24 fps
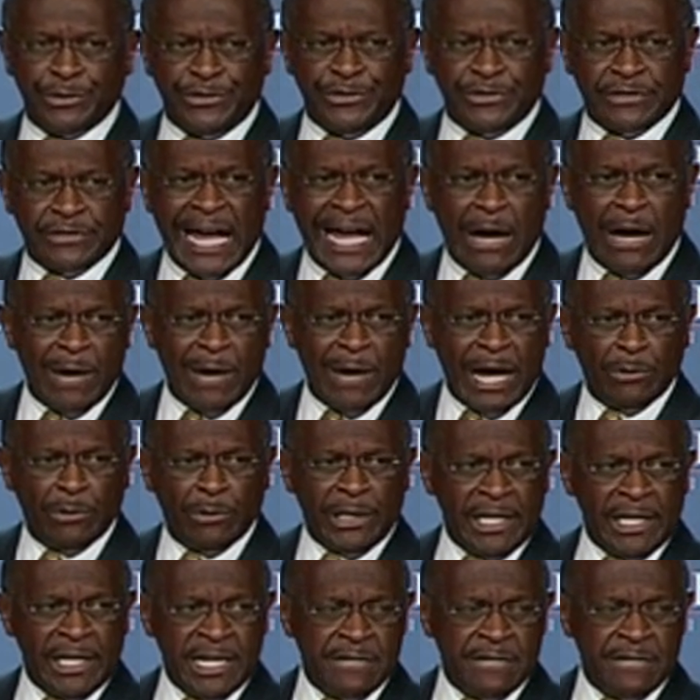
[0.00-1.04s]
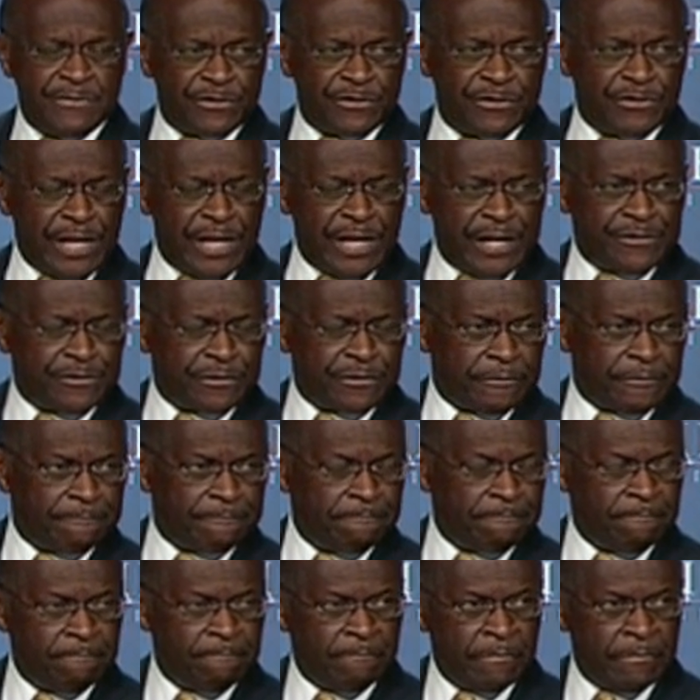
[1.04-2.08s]
which is how I would lead this nation.
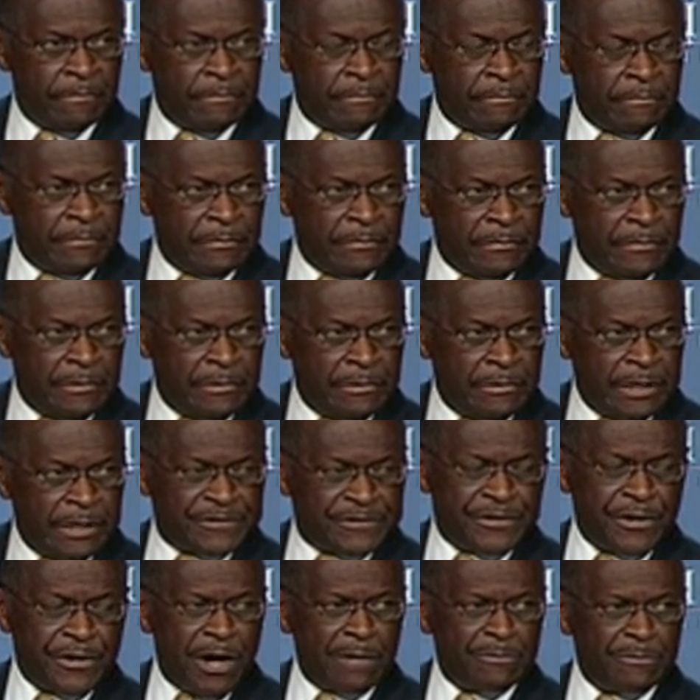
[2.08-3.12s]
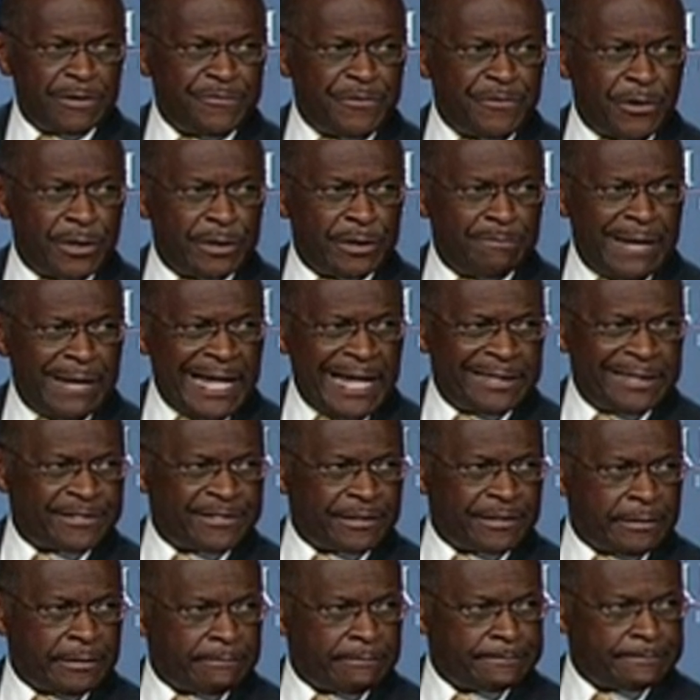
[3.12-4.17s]
Let's start with foreign
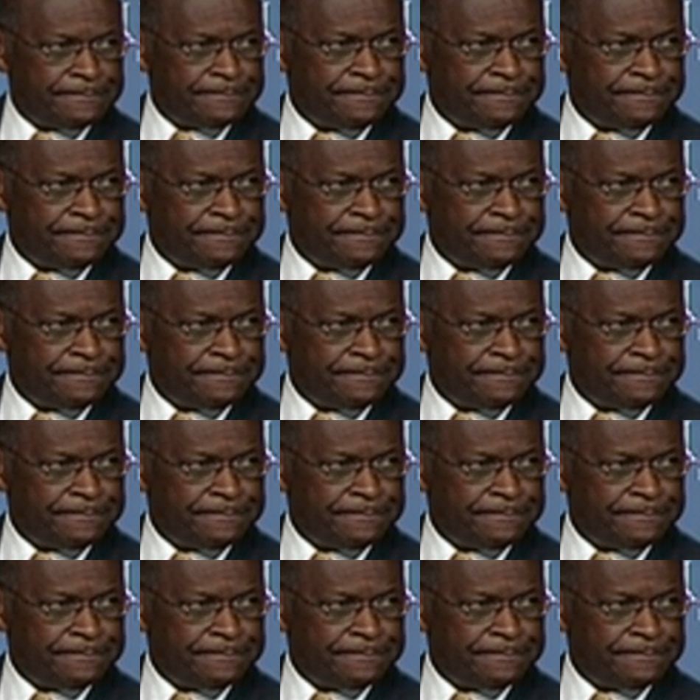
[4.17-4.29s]
policy.